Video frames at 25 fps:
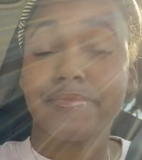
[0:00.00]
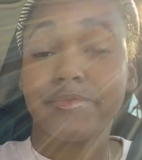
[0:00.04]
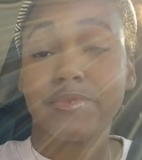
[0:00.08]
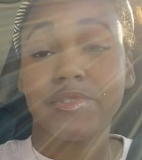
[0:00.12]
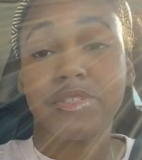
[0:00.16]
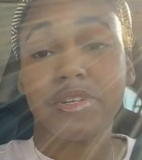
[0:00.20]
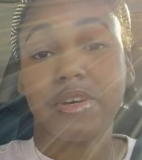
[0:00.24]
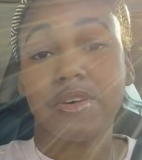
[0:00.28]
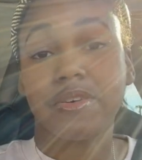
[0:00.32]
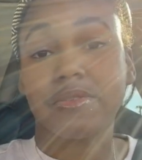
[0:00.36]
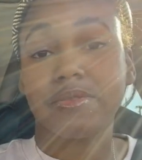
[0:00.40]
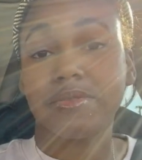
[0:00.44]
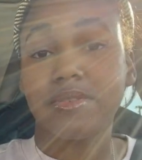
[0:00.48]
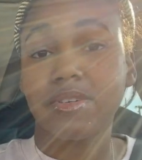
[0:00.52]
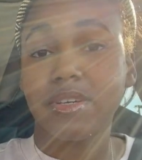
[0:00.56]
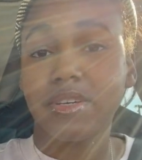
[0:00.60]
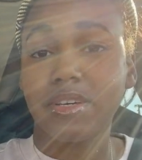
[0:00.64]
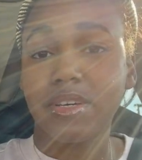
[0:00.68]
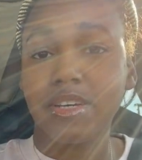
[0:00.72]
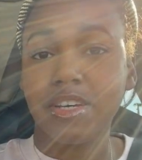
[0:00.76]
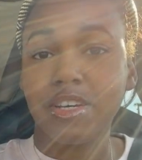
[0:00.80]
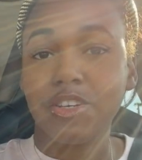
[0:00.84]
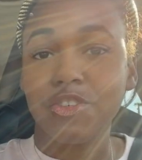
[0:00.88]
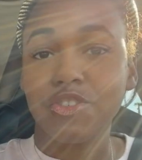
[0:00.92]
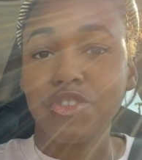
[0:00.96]
So
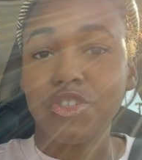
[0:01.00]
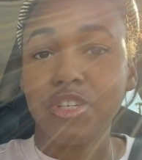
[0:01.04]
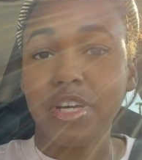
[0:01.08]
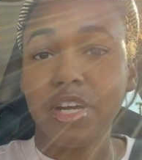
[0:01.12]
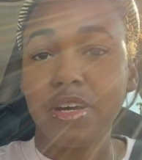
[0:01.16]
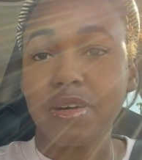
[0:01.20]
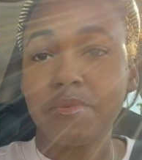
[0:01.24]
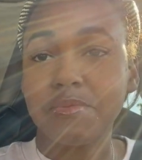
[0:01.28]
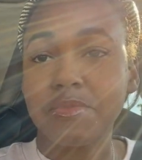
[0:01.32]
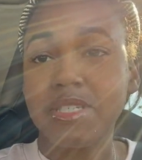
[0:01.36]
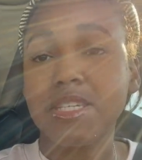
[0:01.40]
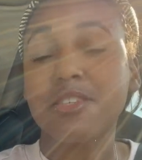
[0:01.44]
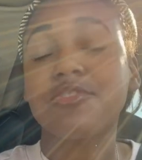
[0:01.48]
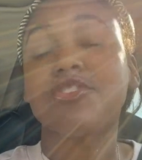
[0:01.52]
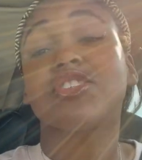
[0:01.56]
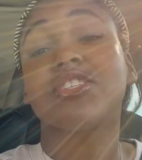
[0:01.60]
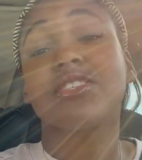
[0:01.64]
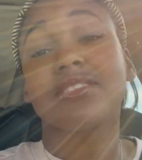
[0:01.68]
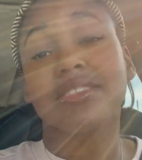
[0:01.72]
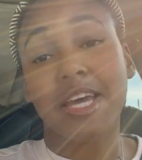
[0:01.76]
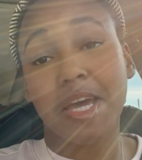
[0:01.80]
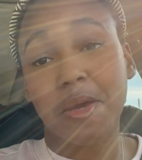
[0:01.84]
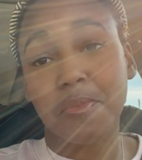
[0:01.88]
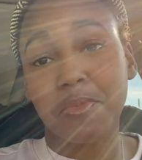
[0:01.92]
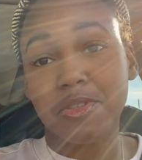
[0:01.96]
she comes. If she's
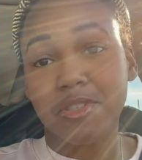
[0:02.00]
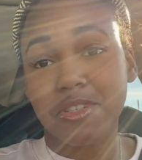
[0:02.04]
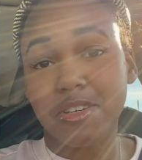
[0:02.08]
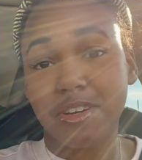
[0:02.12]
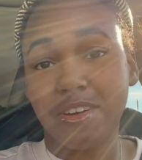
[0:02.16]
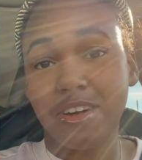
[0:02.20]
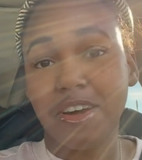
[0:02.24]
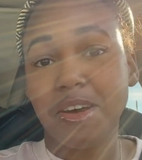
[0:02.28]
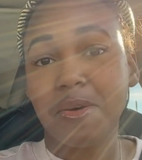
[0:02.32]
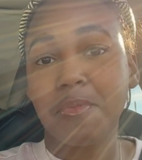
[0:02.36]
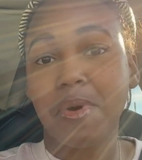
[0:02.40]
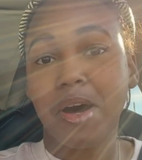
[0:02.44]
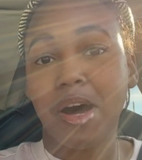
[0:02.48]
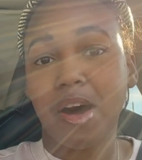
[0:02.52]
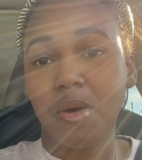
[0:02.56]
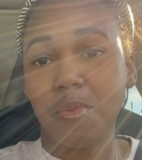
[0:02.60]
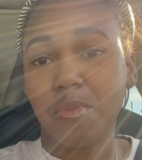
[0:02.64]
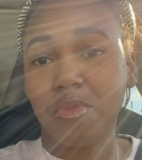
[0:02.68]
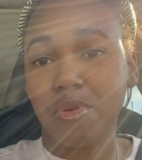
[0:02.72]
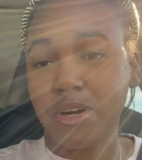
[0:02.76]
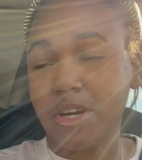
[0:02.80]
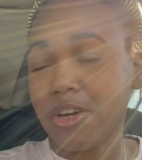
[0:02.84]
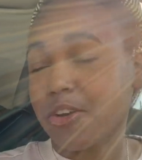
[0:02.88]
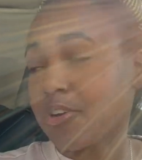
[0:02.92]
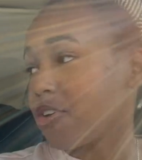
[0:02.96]
able to come, I'll
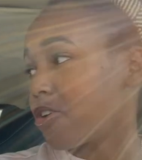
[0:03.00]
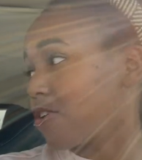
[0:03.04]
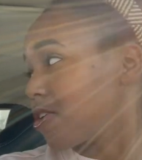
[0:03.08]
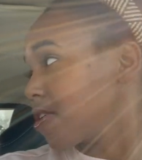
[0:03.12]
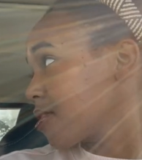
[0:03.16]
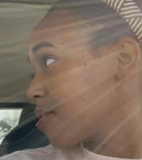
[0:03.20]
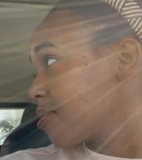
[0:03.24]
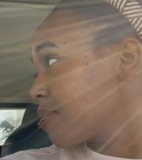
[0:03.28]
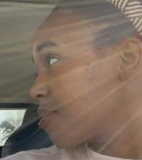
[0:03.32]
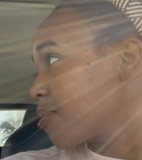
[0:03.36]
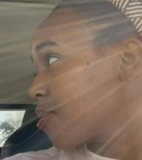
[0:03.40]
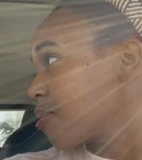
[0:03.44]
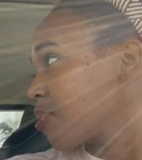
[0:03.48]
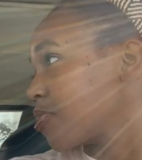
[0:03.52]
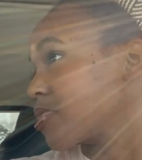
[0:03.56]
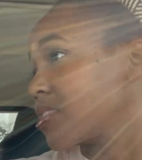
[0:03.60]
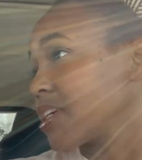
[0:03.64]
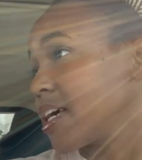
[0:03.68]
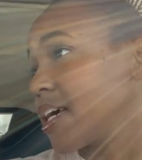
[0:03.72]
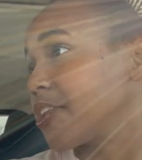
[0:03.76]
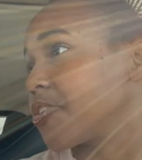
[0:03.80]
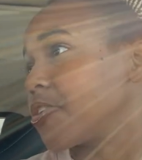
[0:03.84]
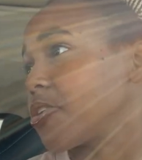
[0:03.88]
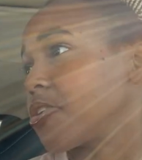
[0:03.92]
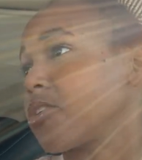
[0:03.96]
bring her or
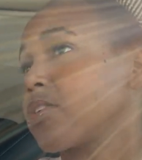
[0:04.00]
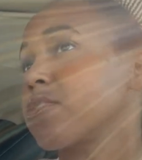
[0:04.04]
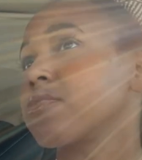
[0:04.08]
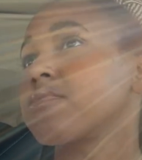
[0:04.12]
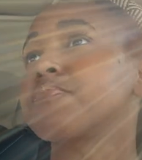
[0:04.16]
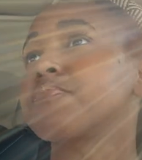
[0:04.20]
take her.